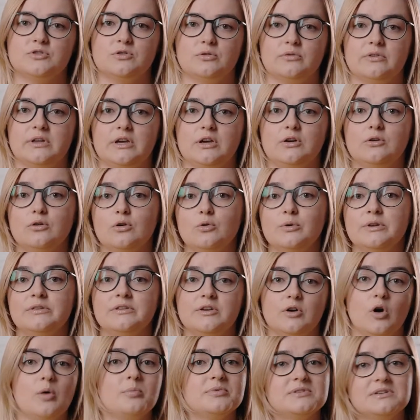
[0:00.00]
so they go
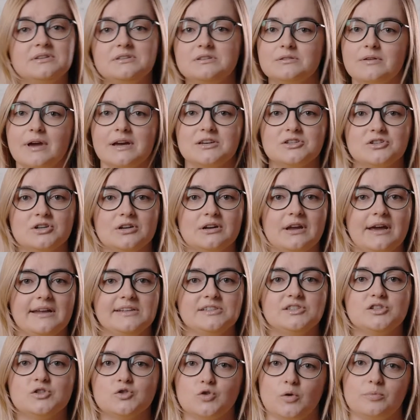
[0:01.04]
in the opposite direction
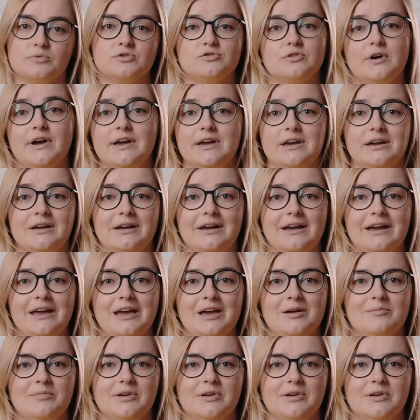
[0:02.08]
and stop trying,